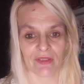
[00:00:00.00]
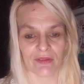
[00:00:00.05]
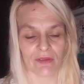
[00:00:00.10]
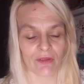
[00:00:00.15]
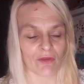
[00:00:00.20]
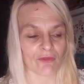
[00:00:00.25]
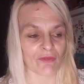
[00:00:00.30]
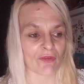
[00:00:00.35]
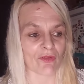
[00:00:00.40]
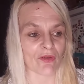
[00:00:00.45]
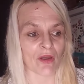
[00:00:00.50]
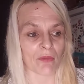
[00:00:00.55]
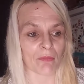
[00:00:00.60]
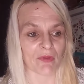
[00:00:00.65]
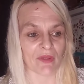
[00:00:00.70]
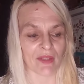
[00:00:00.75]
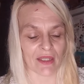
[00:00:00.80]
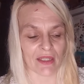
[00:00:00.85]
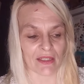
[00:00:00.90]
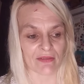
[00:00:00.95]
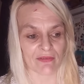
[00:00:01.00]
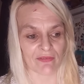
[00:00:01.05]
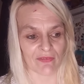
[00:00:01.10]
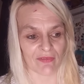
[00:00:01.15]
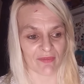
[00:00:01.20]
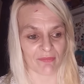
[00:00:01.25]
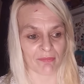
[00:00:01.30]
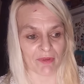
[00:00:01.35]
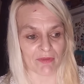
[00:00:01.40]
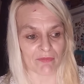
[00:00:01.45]
lots of time with the
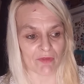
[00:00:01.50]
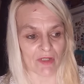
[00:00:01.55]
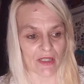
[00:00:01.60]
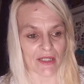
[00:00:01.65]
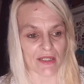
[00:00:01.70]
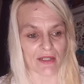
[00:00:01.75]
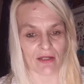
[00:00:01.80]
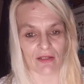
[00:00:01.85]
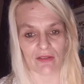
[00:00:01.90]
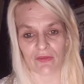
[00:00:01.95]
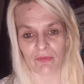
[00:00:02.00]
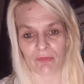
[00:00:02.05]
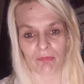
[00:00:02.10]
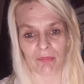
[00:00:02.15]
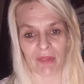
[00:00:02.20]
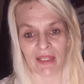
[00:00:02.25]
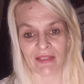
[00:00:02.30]
kids, it's been really nice.